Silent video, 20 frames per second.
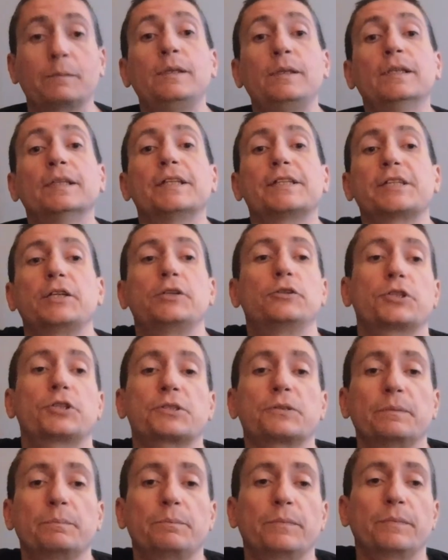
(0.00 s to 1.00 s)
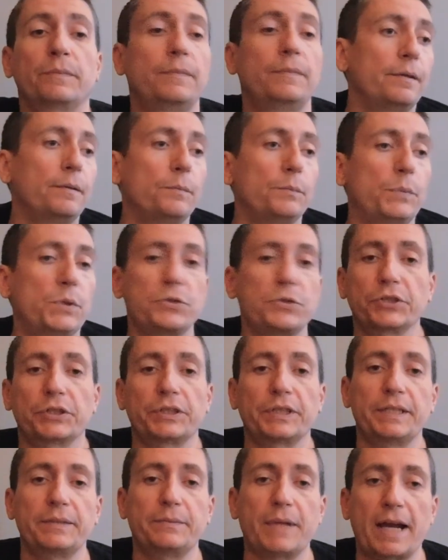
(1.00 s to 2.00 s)
let's say you're just
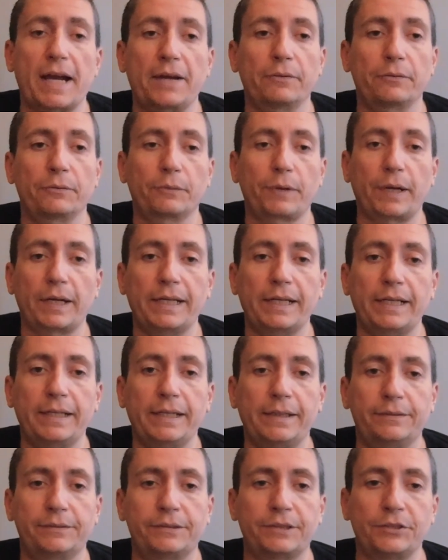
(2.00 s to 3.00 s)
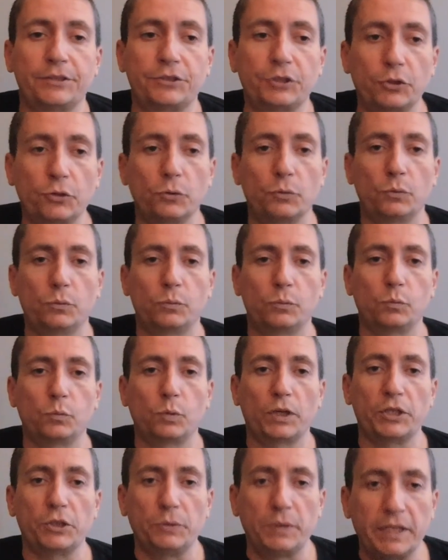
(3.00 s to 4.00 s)
musically not ready to do
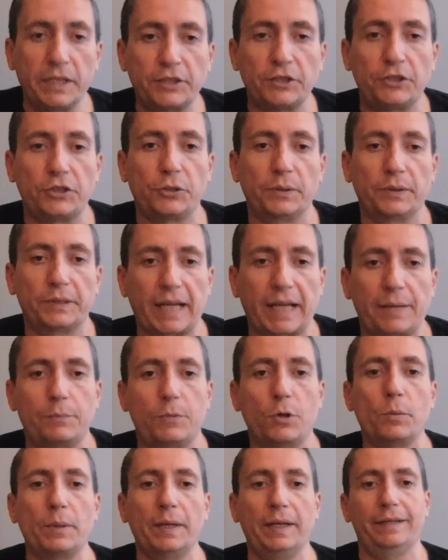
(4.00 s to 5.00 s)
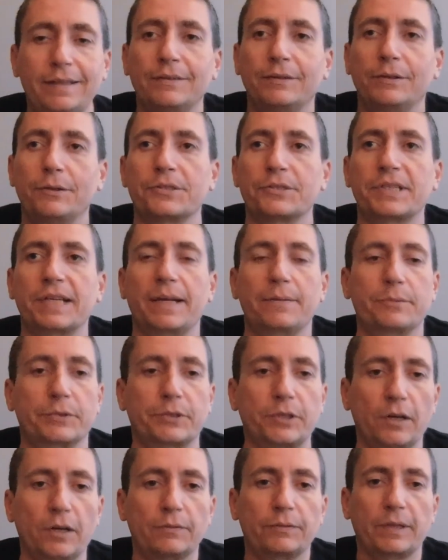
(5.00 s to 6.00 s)
what you need to do at that moment. There's times with
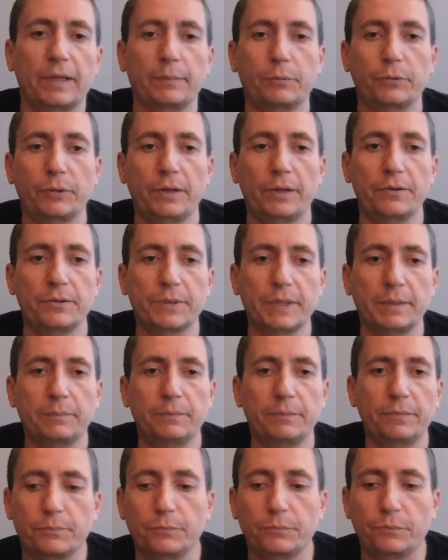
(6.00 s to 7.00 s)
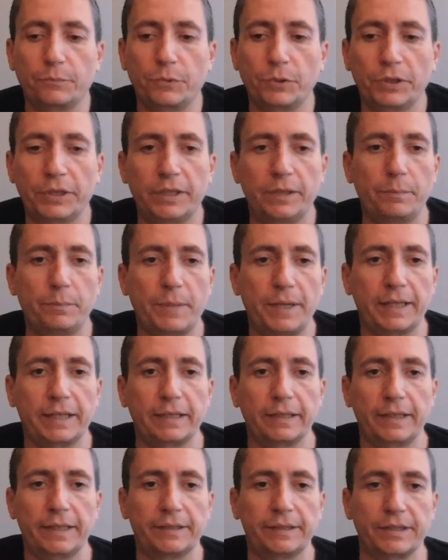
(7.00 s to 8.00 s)
Golf Club where I was like really into making
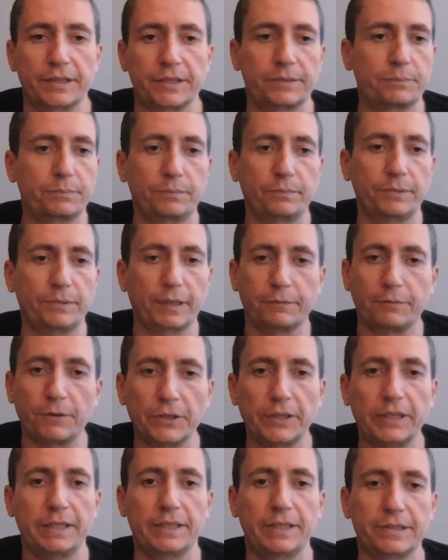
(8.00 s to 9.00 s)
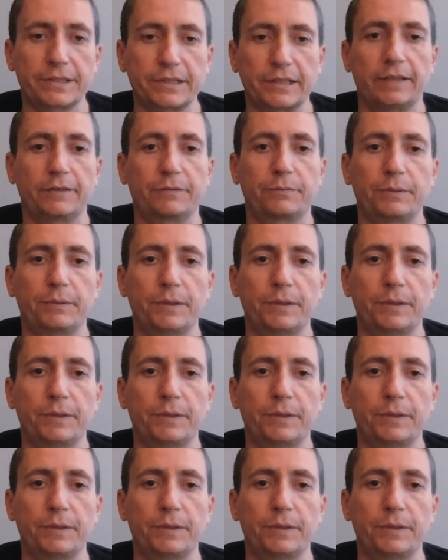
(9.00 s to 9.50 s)
like this, like funky stuff,